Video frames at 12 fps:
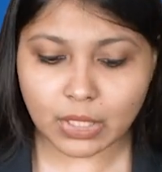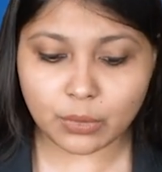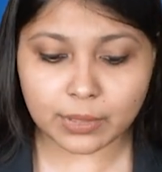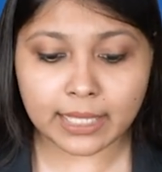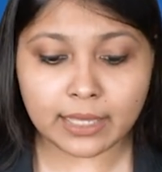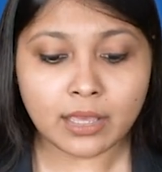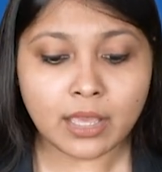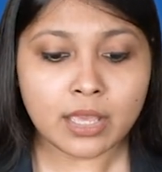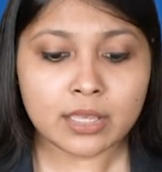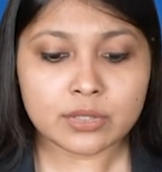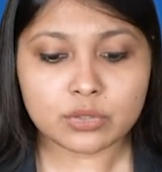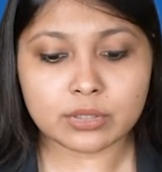Okay,
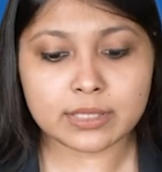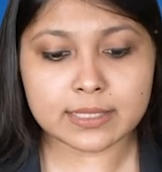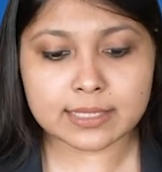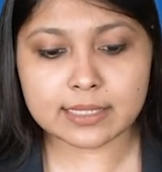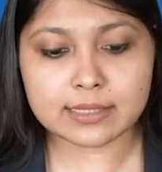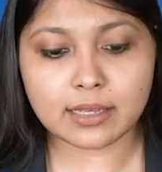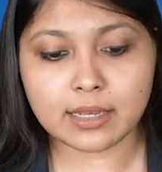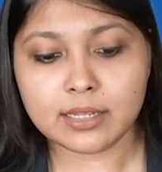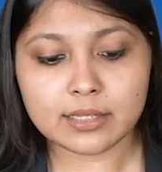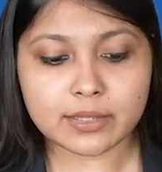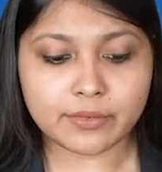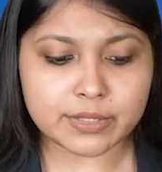so this is
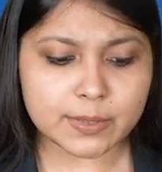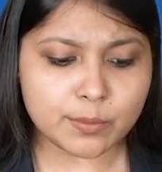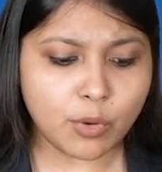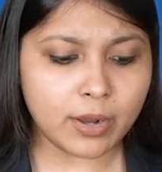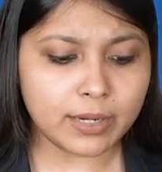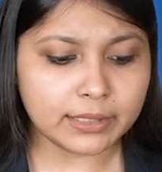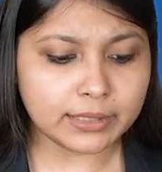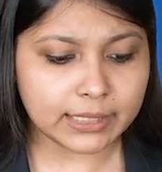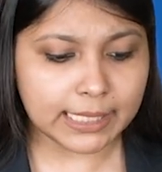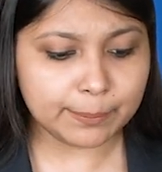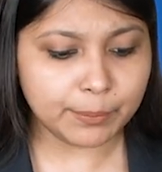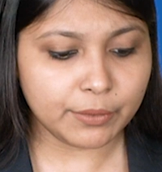the small
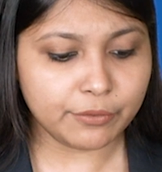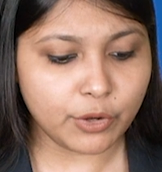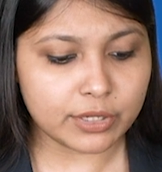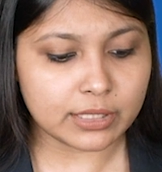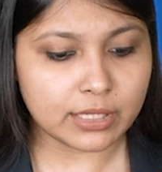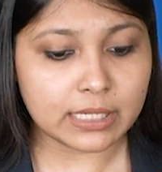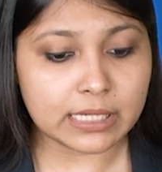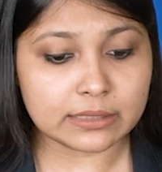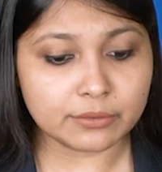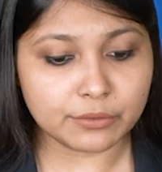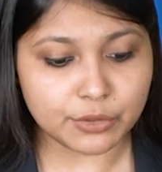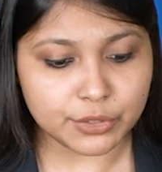tip for the
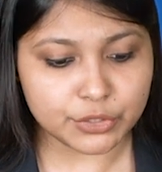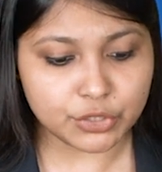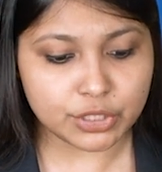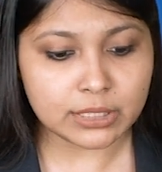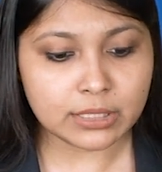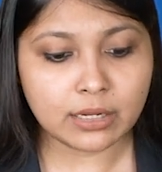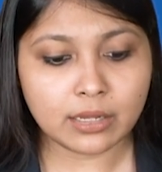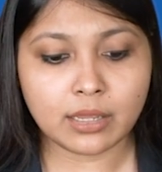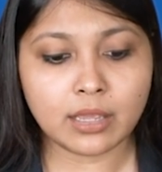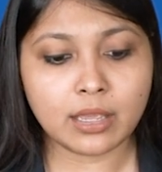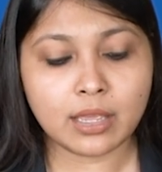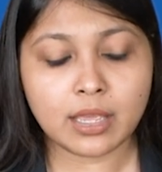conversion
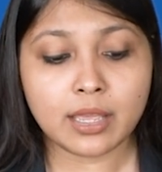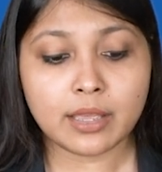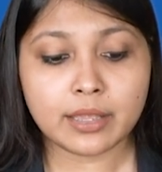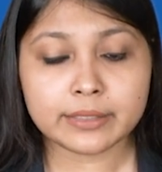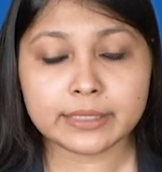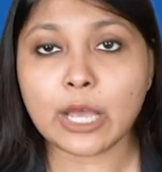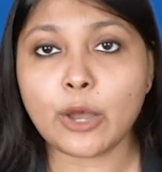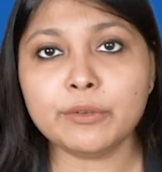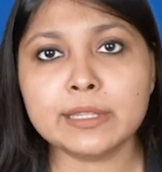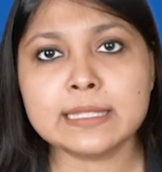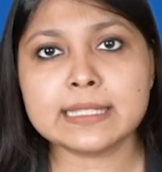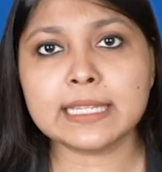now
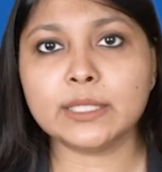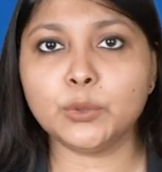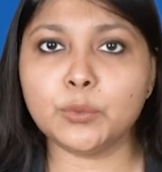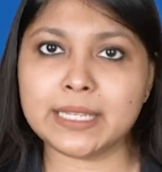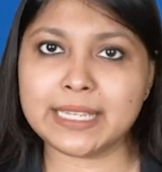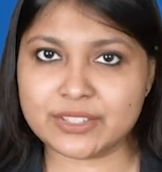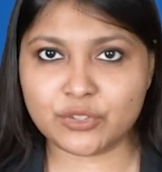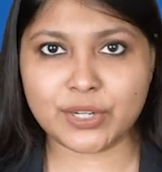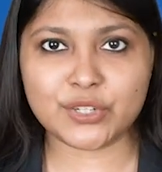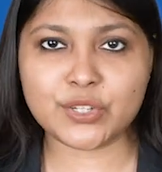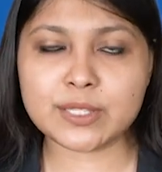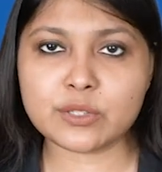we'll see two
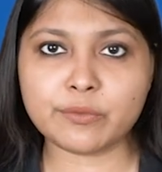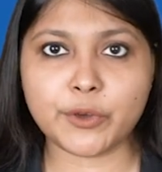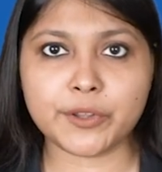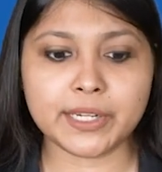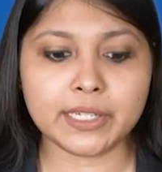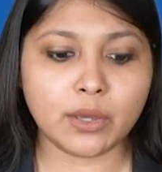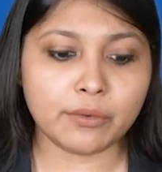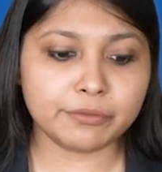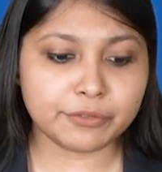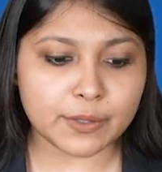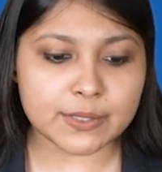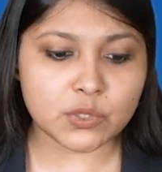illustrations for it.
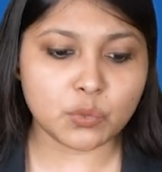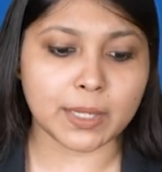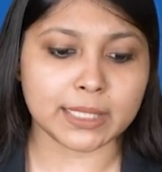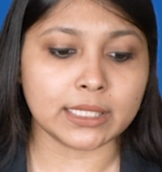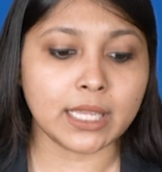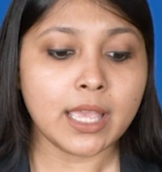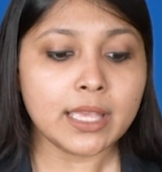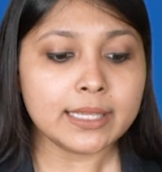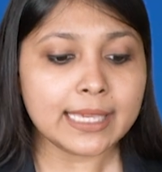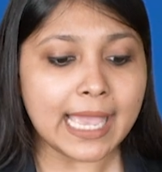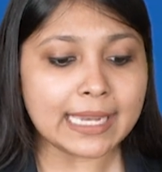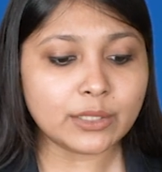First one,
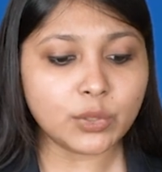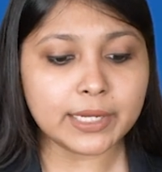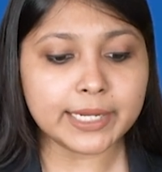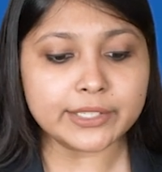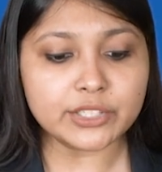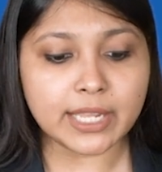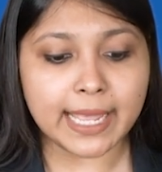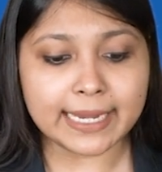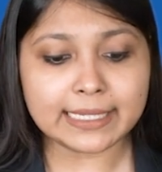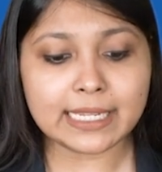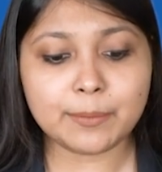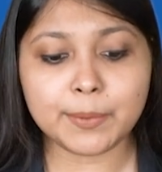calculate
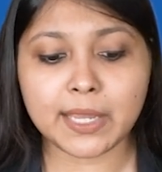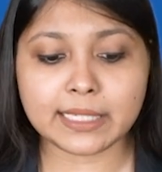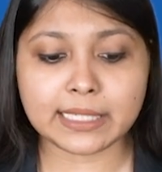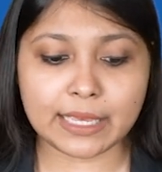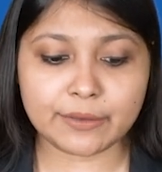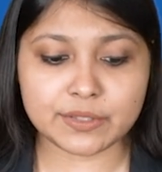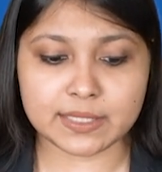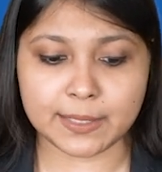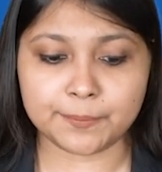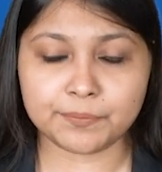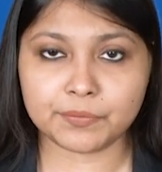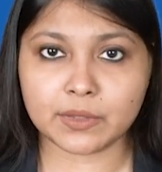NDP at
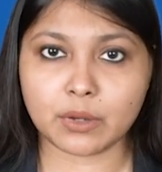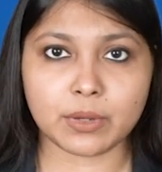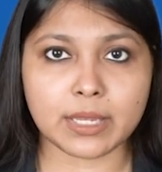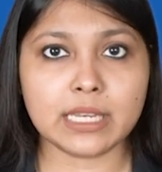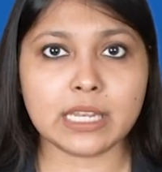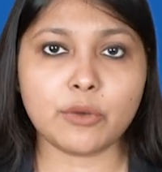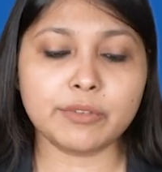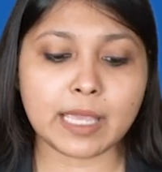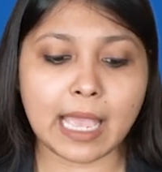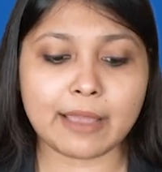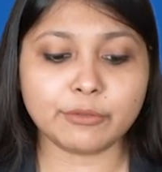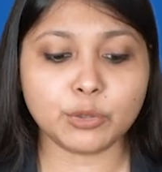FC. Okay, now we
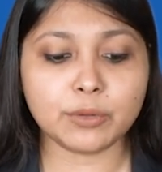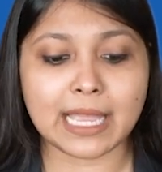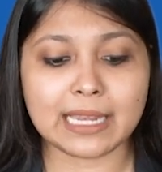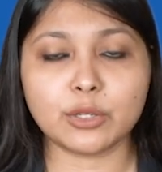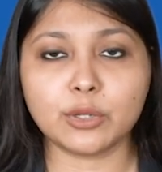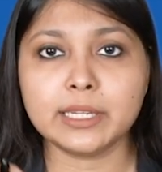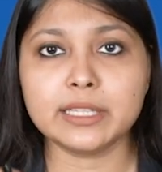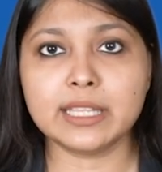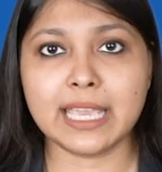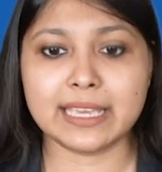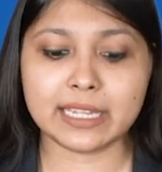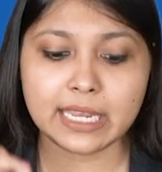have to calculate
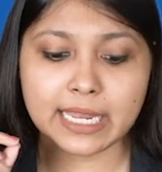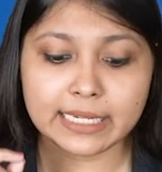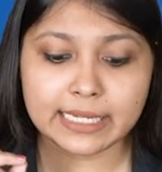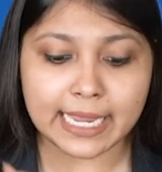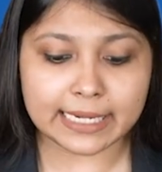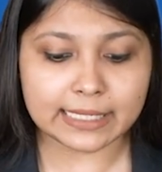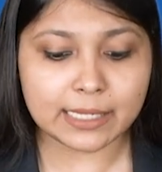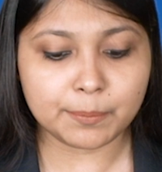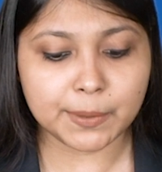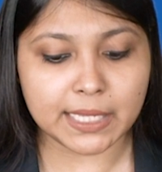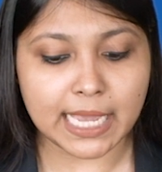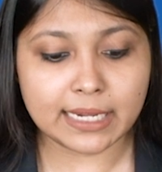the aggregate
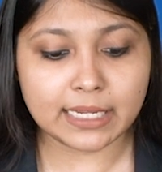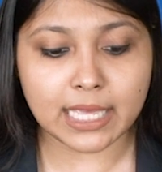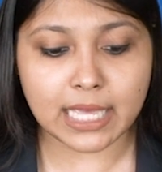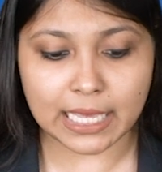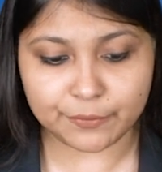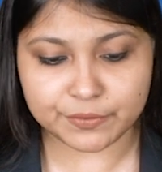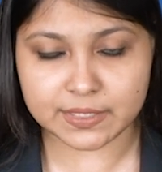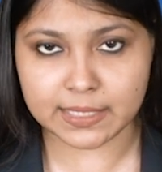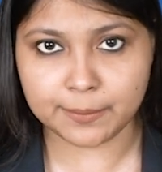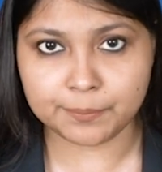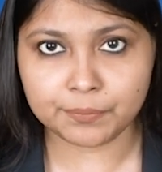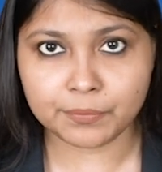NDP at FC.